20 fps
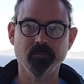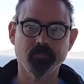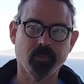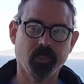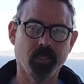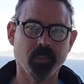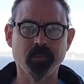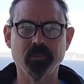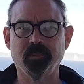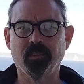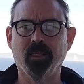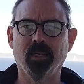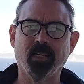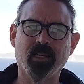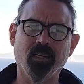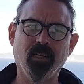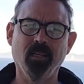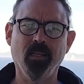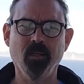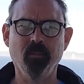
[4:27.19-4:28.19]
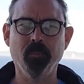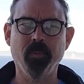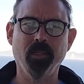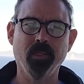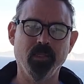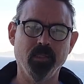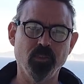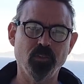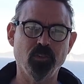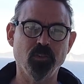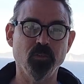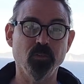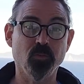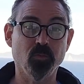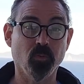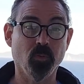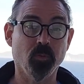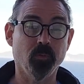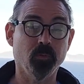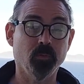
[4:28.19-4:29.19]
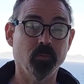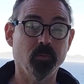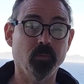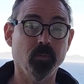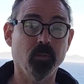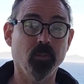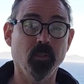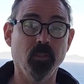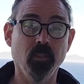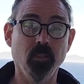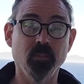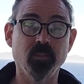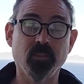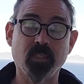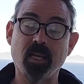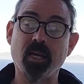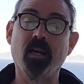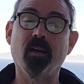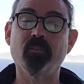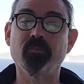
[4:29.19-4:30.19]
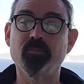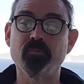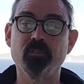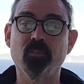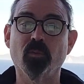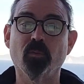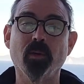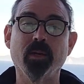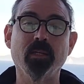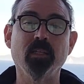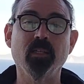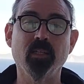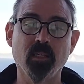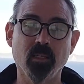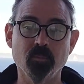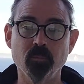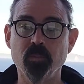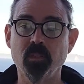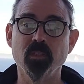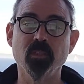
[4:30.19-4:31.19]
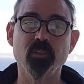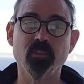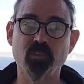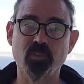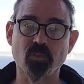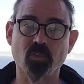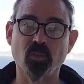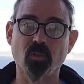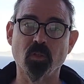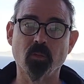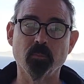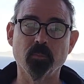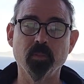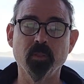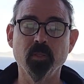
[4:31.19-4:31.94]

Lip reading: honestly had a little bit of issues with the staff directing him to the syrup.